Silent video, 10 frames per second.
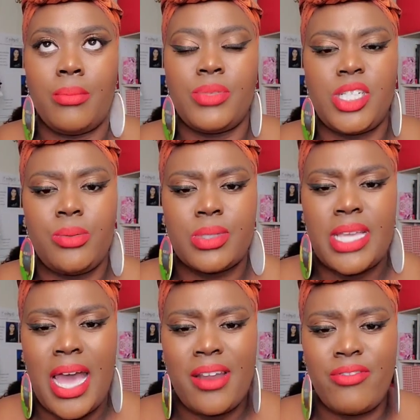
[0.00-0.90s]
she was
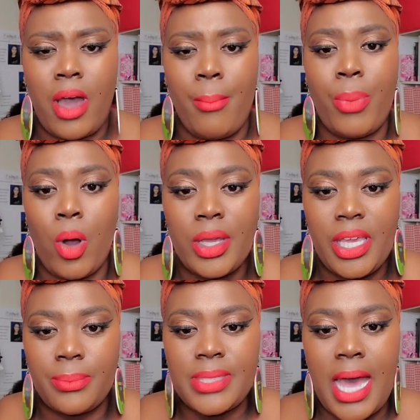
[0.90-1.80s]
kind of
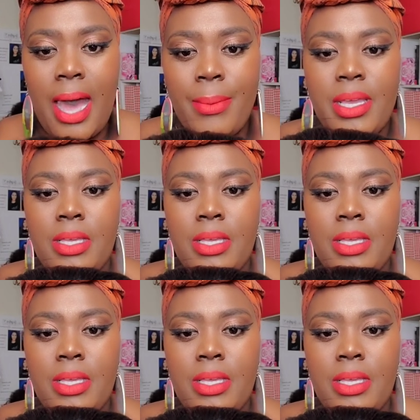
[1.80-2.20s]
bulky up top,